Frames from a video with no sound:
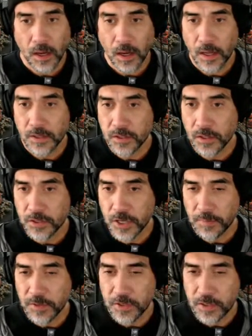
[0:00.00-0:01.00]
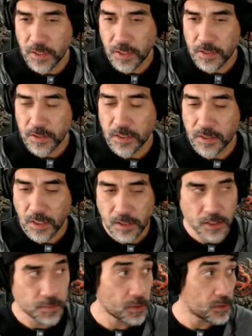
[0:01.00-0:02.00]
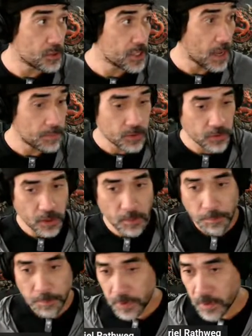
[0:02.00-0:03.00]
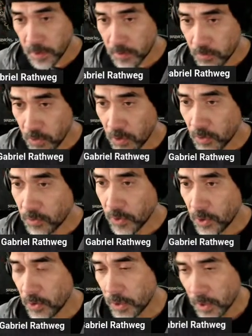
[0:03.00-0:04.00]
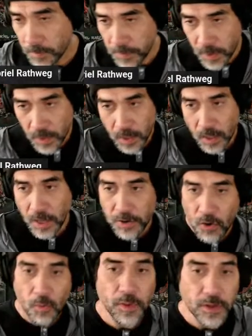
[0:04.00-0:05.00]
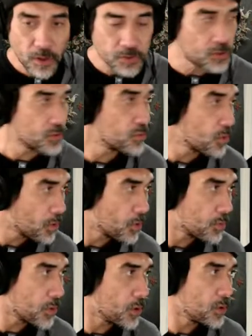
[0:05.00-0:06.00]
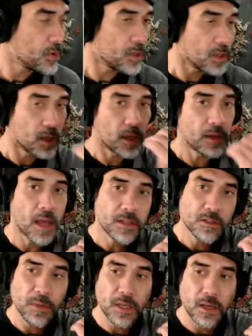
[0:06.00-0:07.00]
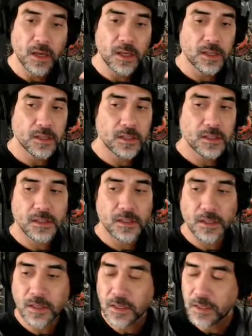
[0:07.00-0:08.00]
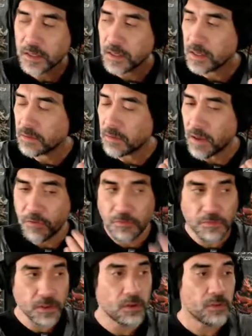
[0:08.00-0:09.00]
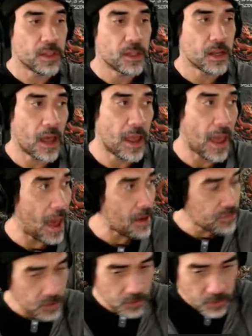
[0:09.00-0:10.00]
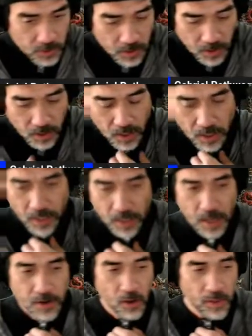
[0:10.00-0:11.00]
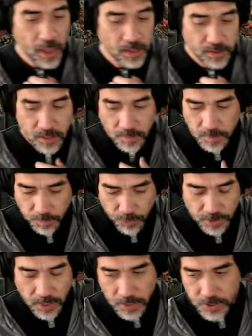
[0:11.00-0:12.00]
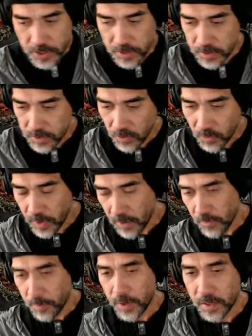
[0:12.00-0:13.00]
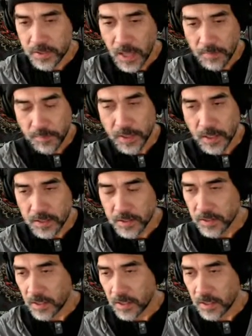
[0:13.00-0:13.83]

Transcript: So chapter 16, let's put a new chapter up in Royalroad. I normally don't do Royalroad, and that's because I don't feel that I have to. And I know that seems pretentious or whatever, but it's not because